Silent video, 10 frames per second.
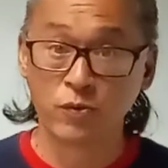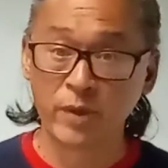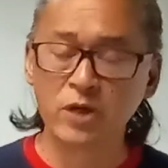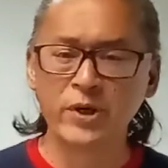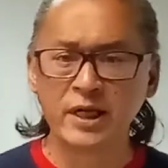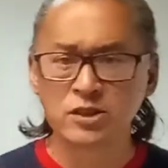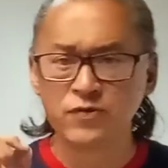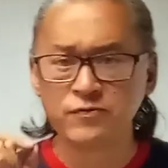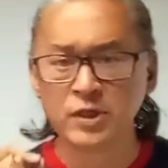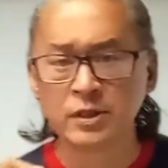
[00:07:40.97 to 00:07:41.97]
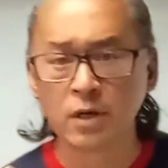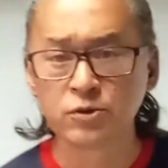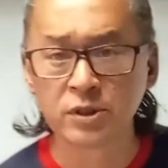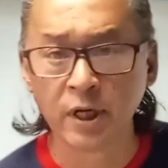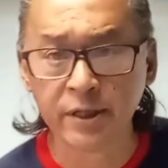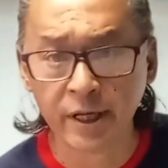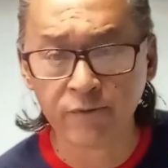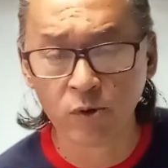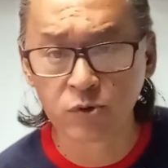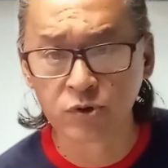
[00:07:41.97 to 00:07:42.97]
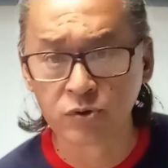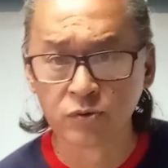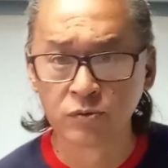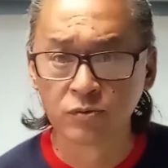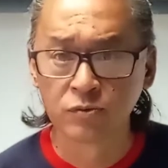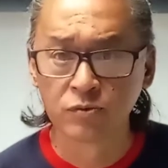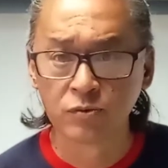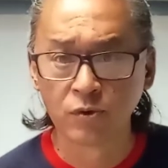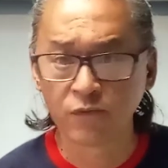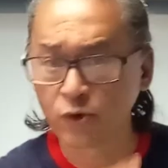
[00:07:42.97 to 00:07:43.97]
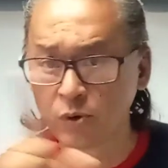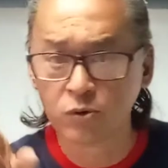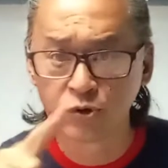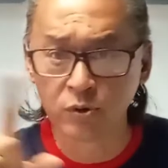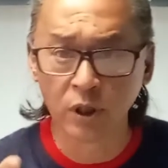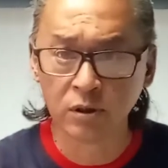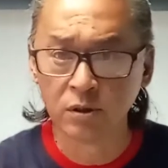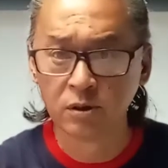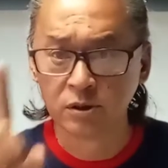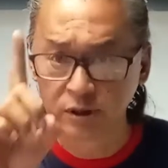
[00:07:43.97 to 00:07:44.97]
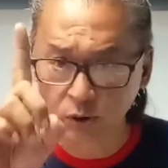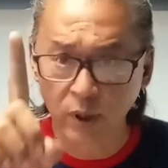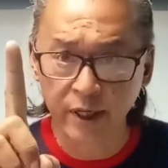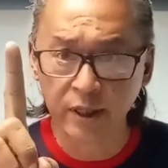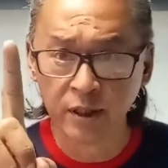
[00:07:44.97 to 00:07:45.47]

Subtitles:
By the way, that's 15,000 a day, folks. Not for the whole shoot. Satu hari.